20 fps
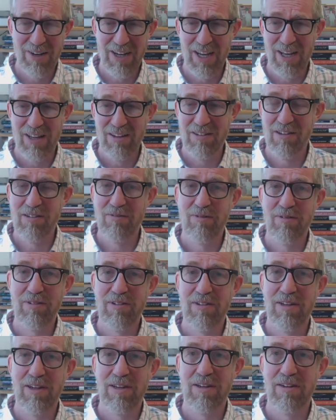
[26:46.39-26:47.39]
This was in the
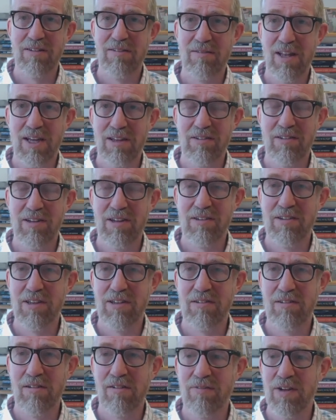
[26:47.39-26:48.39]
late sixties,
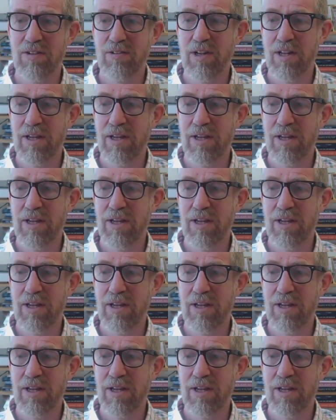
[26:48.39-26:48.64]
obviously,